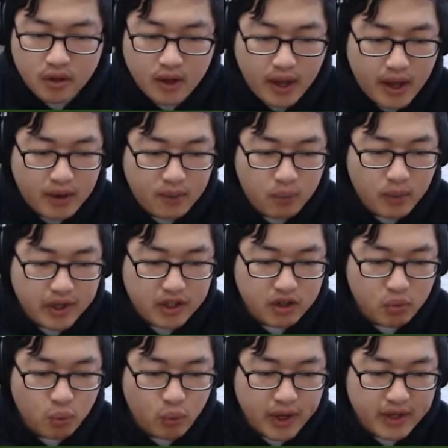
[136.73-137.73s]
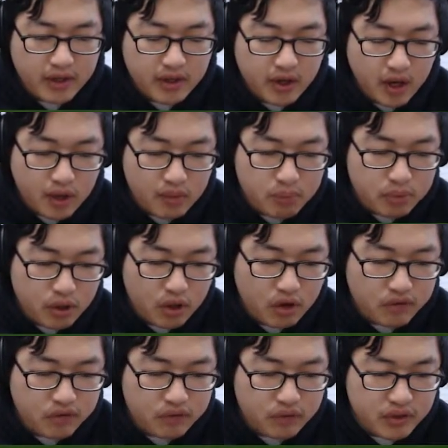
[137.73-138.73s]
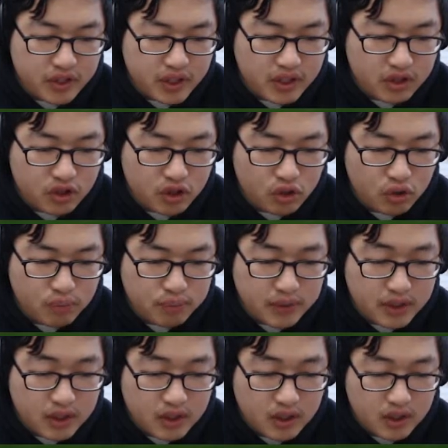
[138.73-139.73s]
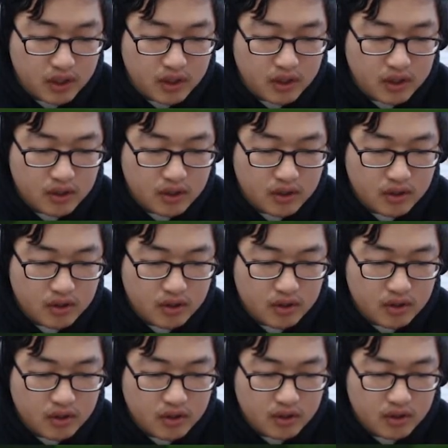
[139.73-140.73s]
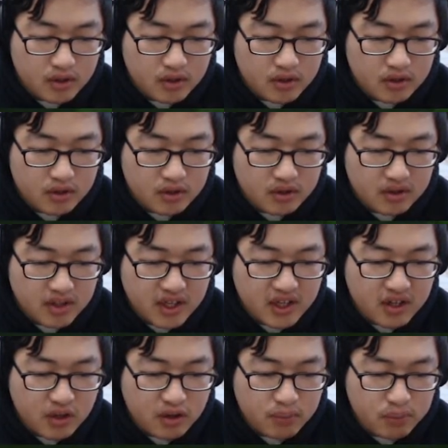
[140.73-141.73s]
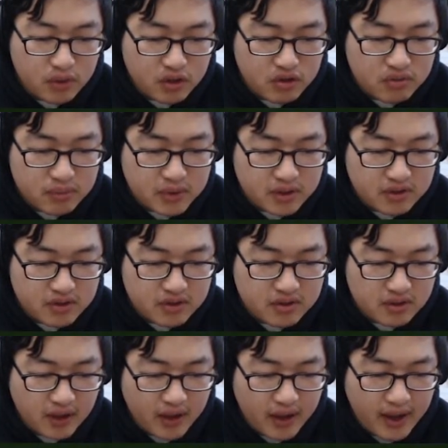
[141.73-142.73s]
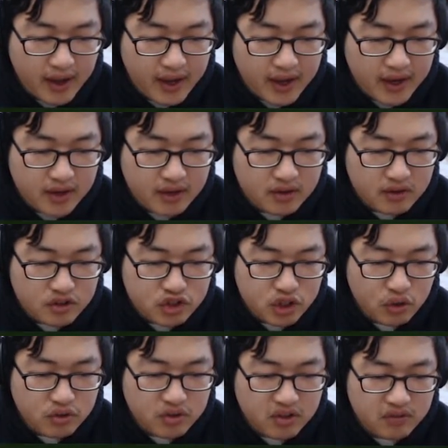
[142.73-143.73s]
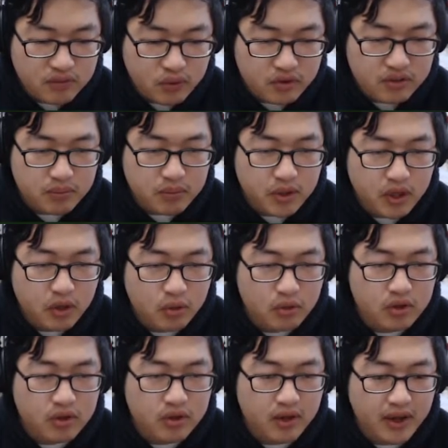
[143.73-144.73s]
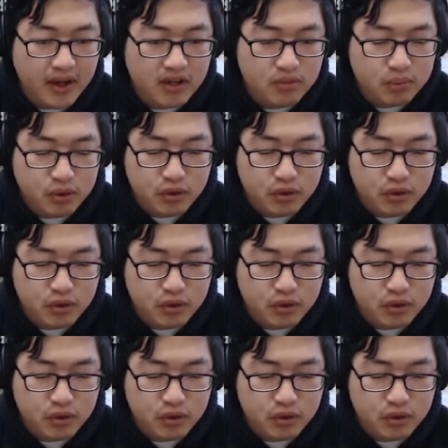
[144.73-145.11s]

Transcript: And when you wake up, hopefully you'll be... Need amusement and jonesing for some coke as per